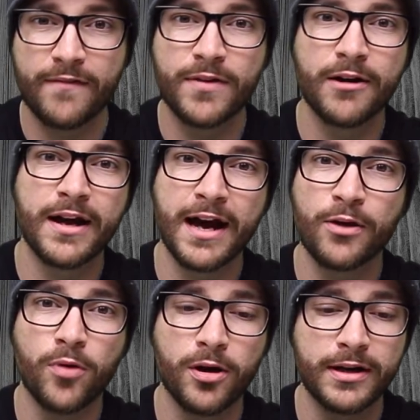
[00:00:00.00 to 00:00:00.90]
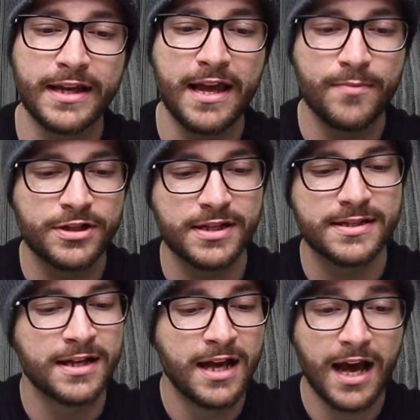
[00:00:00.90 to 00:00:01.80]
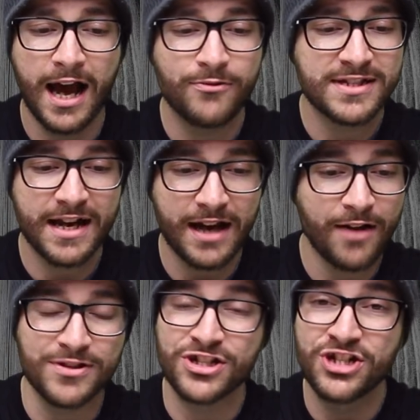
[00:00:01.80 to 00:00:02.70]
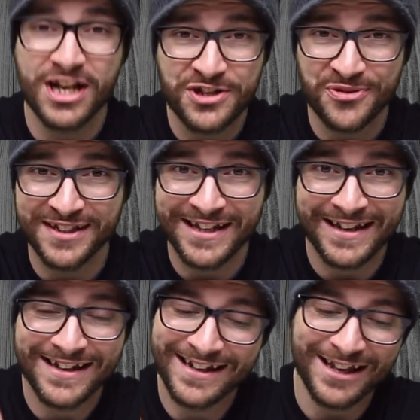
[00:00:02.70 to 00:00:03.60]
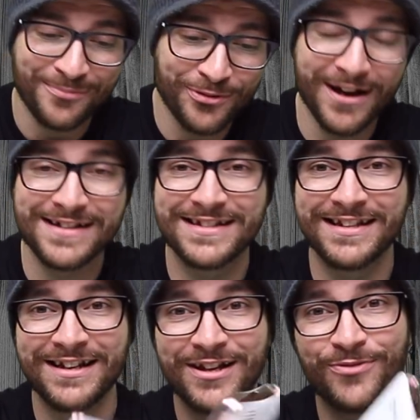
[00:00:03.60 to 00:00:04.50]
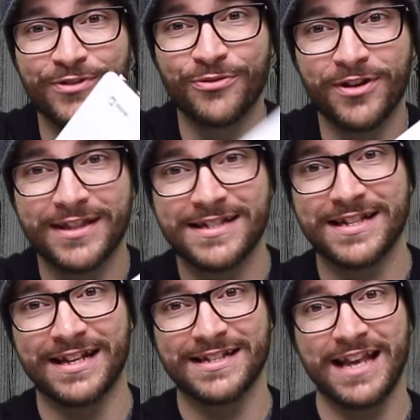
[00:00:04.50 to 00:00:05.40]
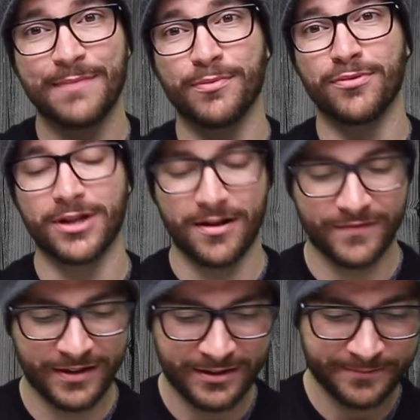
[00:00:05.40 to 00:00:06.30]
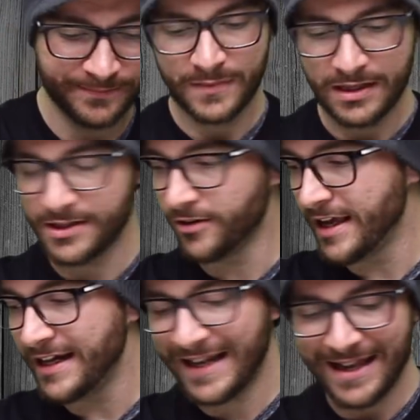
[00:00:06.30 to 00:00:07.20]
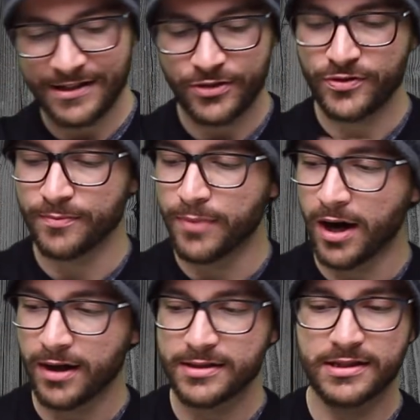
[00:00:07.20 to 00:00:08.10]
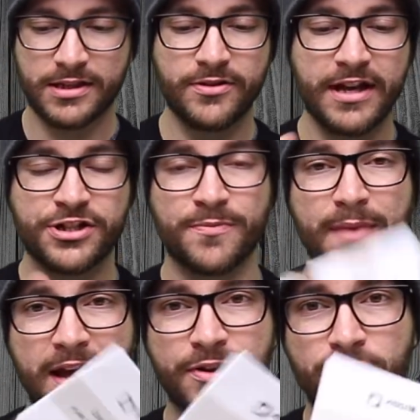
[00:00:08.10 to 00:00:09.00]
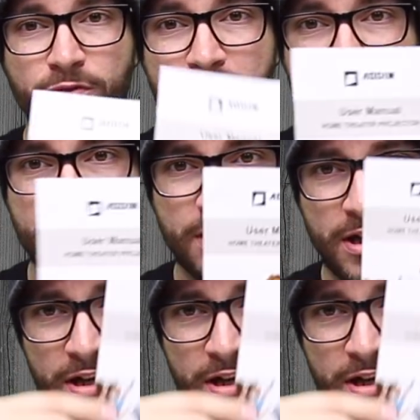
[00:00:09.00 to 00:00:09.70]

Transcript: very high quality images. I was genuinely impressed with what this thing is capable of. So getting into the box, you get your manual, which